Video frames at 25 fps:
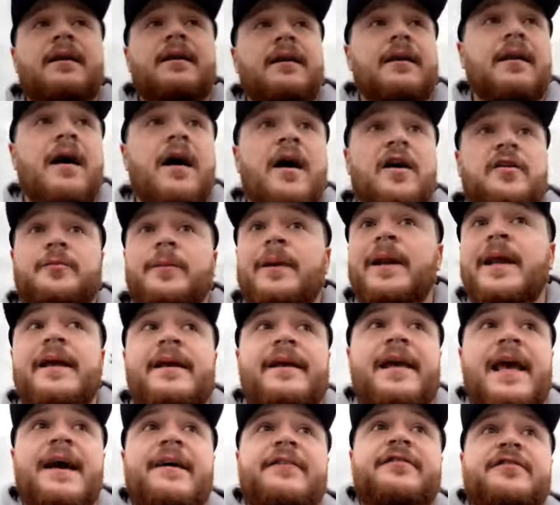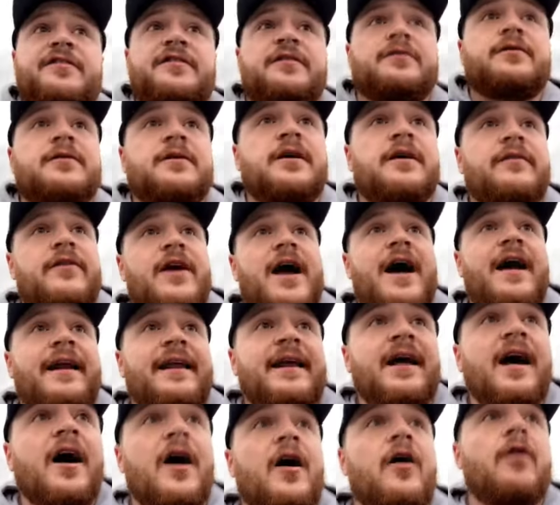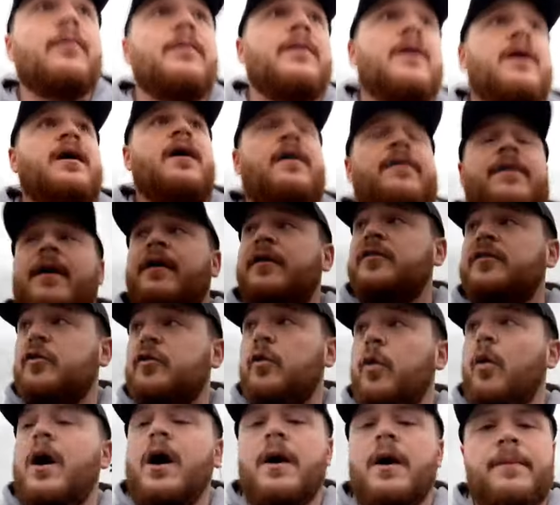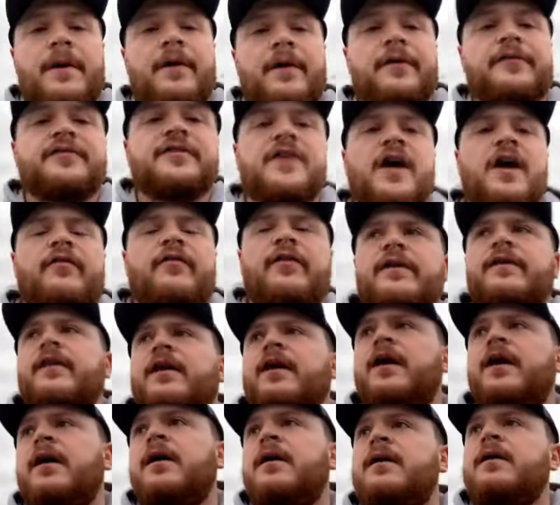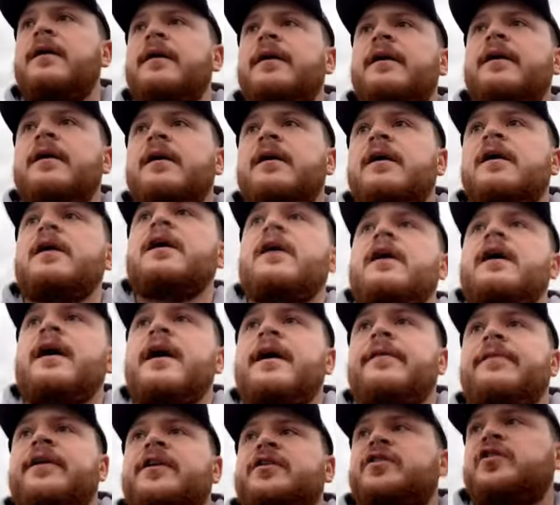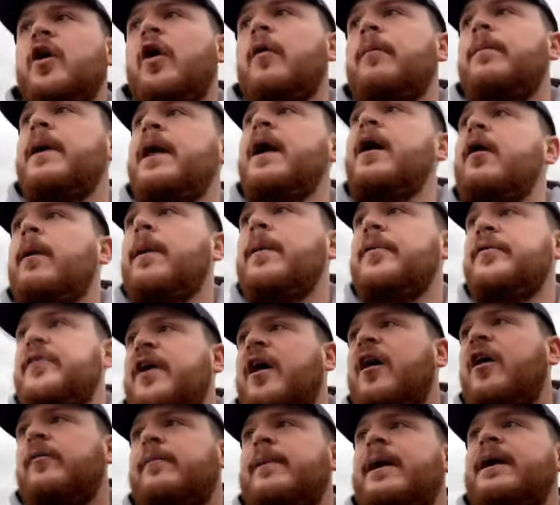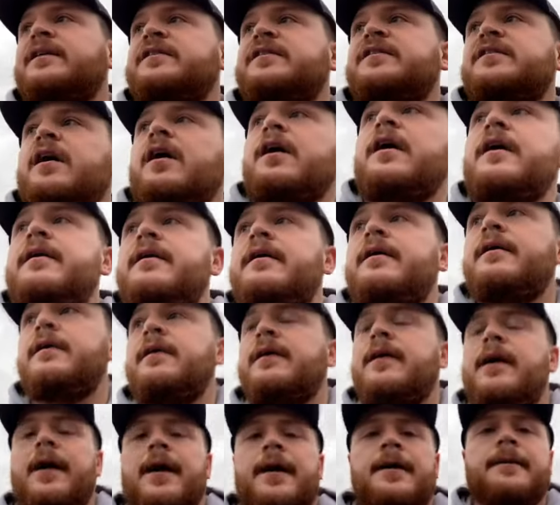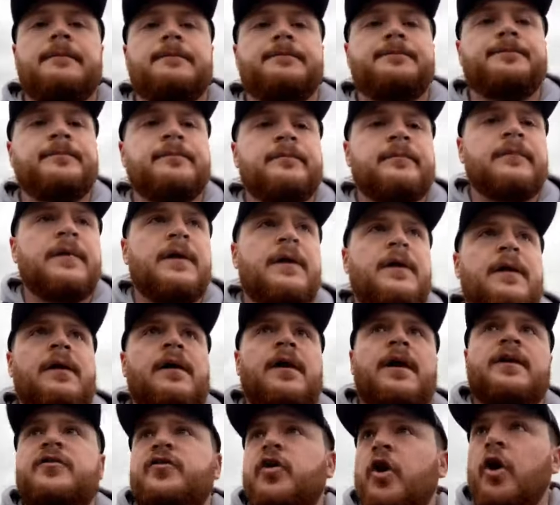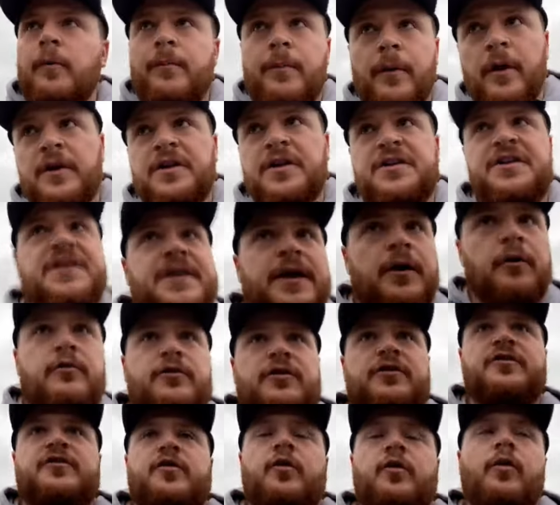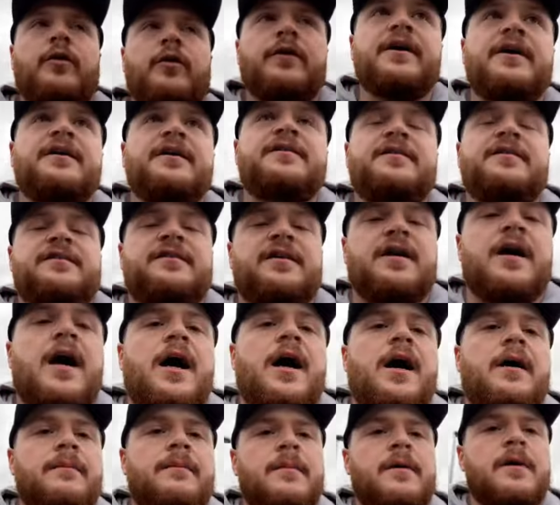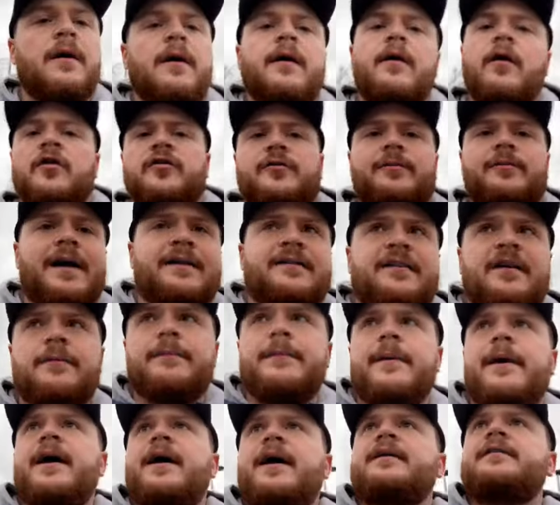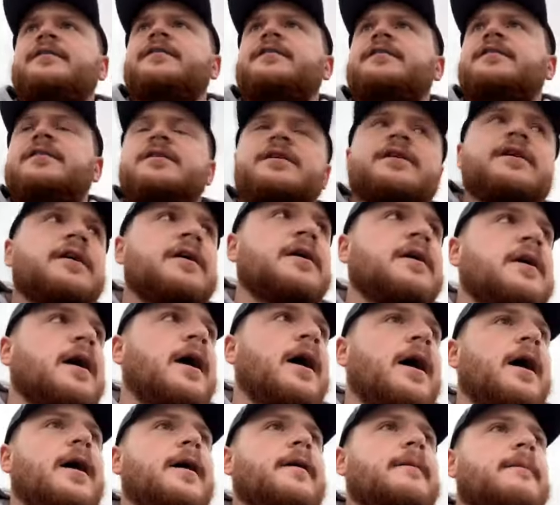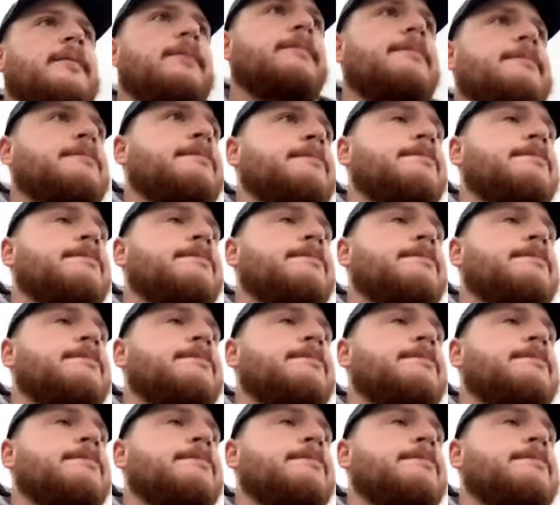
last minute gifts, you're heading home, there is quite a bit of stuff in the shop here on the southbound side. There's cookbooks, children's toys, cosmetic bits. So